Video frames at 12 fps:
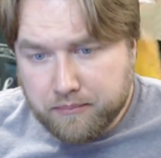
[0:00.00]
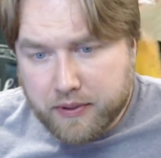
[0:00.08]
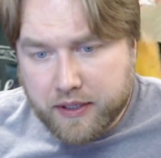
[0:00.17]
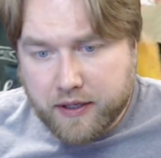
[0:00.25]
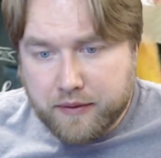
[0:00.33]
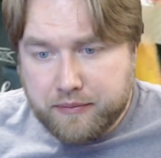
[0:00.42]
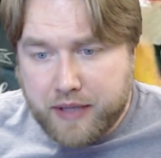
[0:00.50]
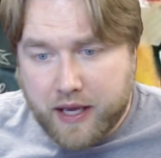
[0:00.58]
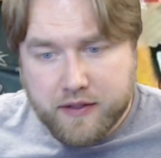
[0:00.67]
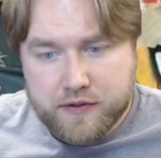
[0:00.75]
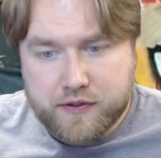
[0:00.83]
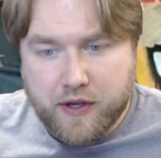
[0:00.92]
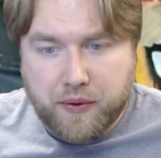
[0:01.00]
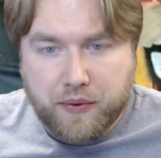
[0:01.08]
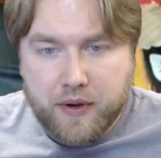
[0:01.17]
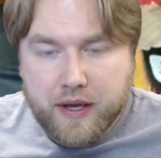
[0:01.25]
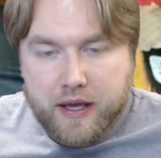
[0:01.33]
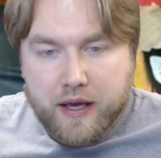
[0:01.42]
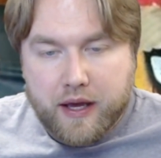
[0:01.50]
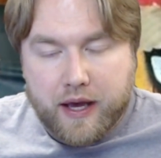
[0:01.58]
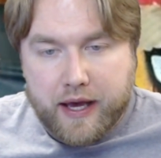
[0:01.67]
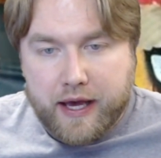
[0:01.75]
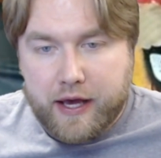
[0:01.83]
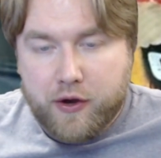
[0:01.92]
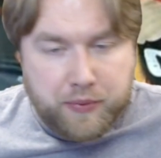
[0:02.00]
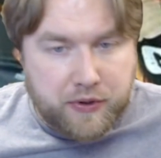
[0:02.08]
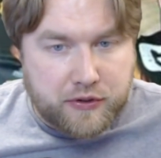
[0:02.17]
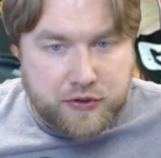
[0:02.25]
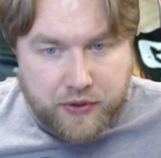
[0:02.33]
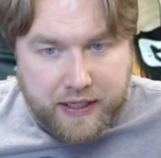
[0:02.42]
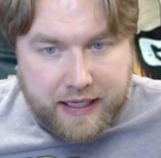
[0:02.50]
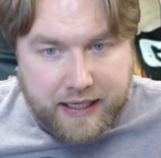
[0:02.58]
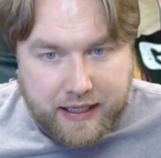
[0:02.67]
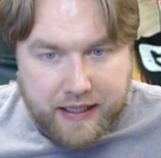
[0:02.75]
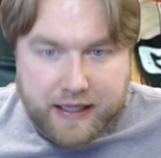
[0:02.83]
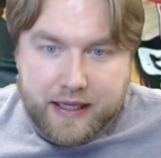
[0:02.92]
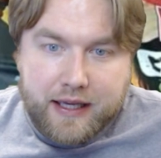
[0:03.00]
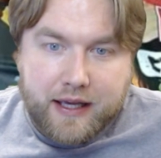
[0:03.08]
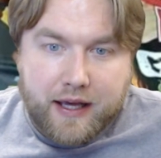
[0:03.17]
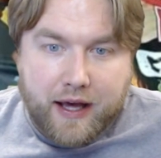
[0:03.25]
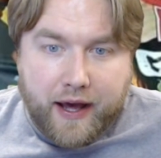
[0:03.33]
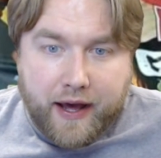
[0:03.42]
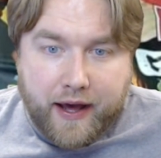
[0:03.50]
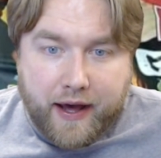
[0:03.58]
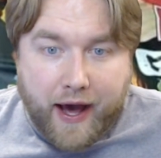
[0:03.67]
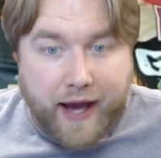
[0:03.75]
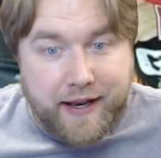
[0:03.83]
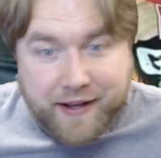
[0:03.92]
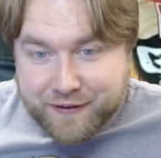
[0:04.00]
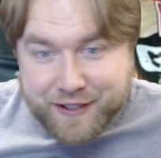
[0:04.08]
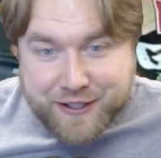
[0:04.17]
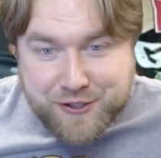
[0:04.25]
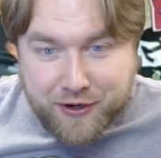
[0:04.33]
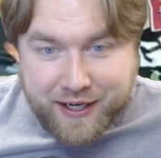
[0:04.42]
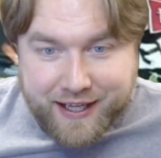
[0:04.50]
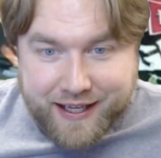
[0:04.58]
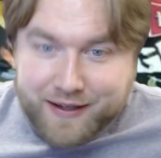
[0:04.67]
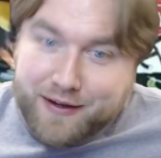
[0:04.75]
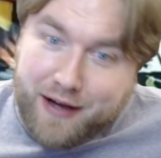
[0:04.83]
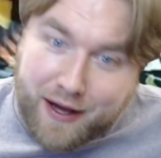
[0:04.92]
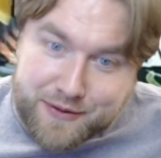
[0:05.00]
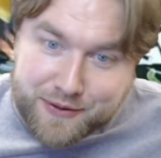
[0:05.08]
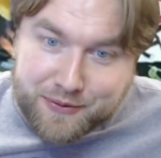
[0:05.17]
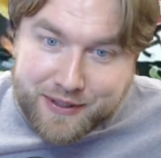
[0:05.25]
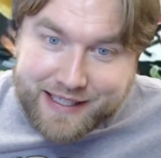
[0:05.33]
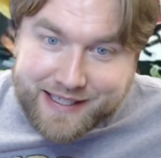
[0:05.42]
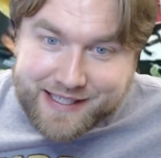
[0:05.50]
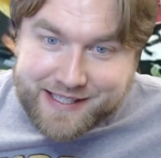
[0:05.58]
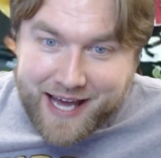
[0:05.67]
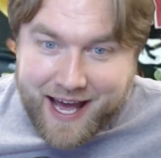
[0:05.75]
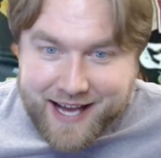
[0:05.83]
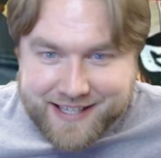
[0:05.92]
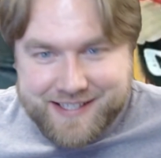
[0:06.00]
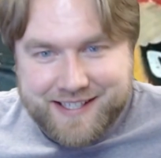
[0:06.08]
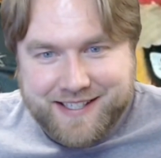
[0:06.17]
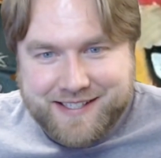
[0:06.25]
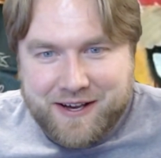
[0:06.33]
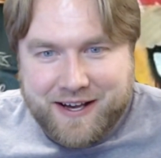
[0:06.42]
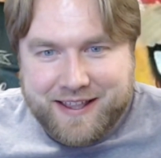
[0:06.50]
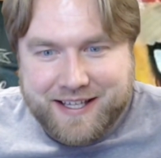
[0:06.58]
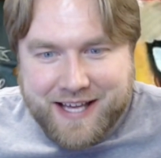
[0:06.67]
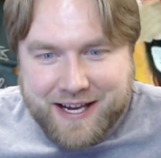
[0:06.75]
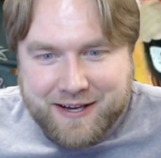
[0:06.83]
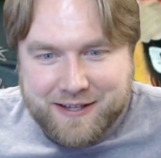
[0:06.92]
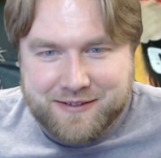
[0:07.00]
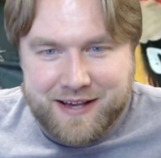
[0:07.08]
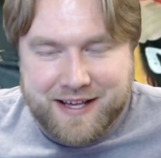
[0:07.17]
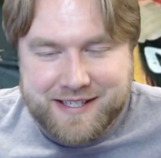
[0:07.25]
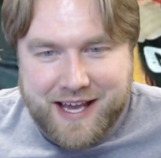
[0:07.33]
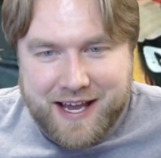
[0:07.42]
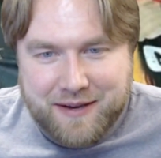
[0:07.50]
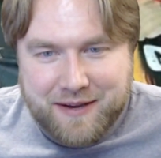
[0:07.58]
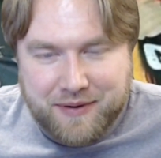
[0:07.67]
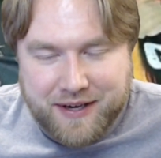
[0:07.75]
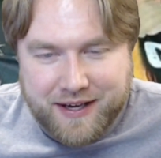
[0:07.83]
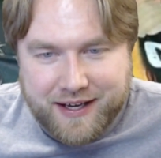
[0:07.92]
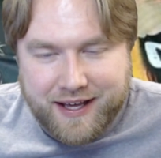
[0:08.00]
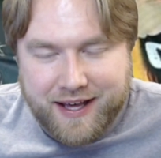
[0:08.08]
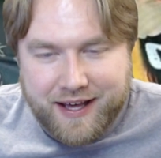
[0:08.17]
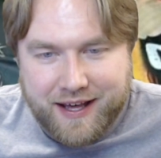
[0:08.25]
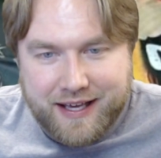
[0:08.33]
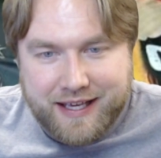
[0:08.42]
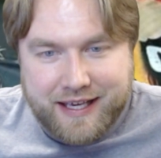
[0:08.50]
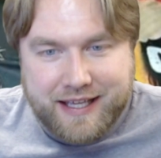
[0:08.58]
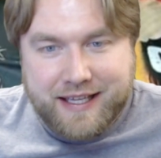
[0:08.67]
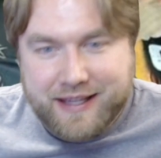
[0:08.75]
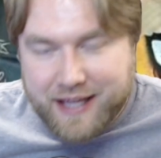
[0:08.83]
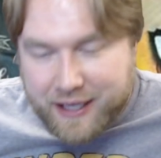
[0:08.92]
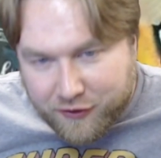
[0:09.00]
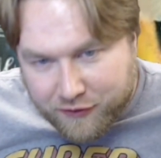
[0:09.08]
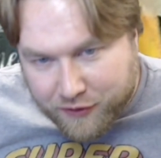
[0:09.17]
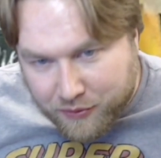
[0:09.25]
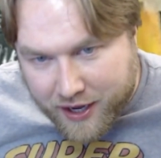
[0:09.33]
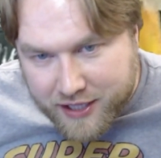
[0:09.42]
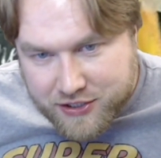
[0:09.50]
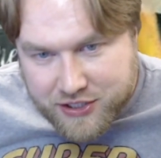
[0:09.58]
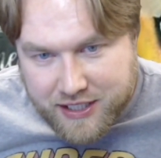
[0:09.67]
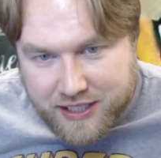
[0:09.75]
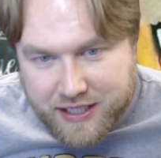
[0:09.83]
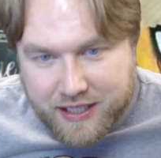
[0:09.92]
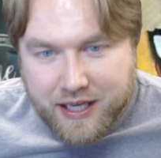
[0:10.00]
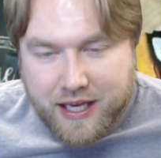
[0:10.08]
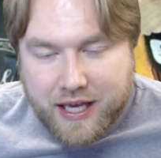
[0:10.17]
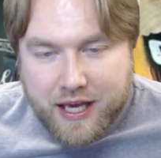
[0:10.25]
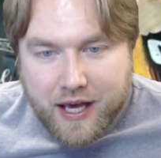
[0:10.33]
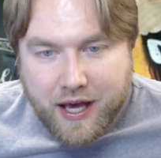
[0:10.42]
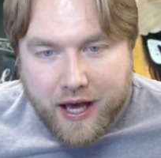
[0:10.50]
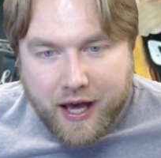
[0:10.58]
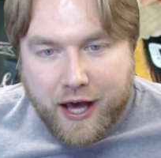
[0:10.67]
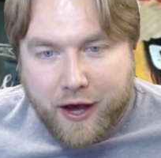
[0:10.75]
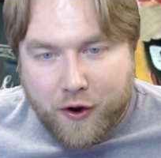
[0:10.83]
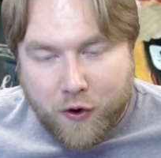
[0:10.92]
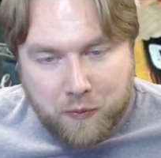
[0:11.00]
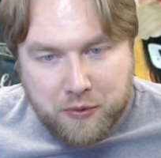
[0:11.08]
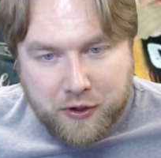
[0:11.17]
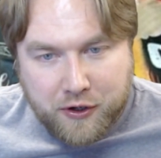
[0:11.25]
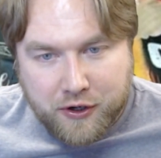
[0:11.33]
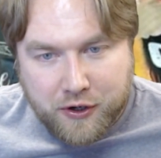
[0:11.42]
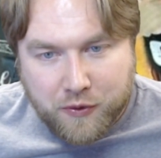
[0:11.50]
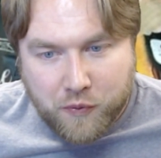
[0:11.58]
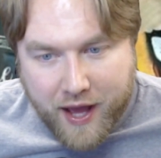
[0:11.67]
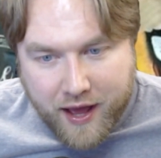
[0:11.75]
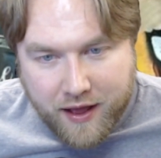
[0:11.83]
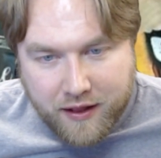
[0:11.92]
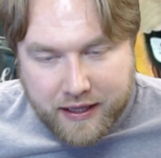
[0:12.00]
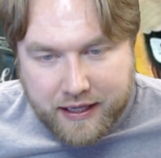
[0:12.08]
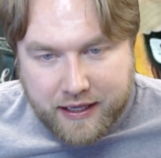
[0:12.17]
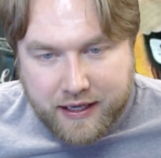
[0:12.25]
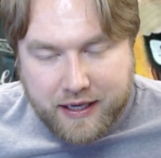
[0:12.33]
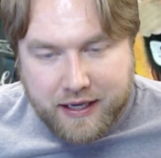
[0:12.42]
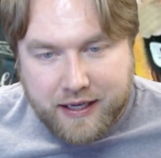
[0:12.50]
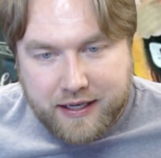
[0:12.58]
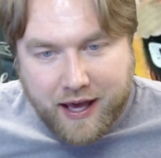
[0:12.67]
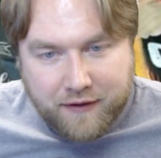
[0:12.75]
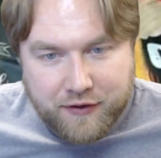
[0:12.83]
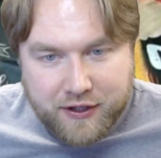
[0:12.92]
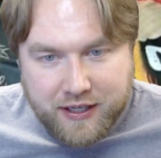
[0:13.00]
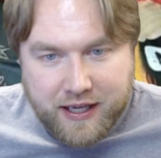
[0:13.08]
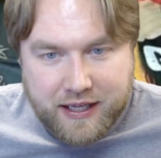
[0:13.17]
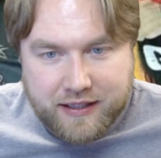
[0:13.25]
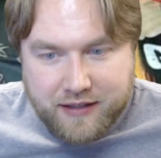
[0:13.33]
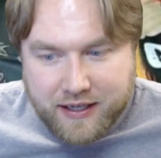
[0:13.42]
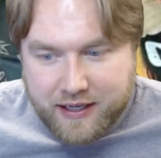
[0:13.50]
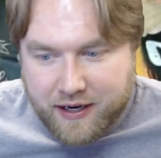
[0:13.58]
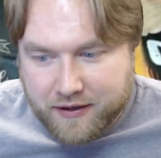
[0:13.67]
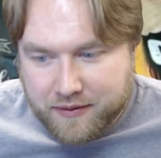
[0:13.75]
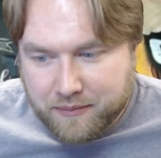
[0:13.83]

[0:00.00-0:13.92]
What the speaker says: But yeah, so I hope you enjoyed it. I definitely enjoyed it. I was the one eating the snacks, so I think that goes without saying. But again, thank you for watching. Hope you're well, and have a good night. Take care.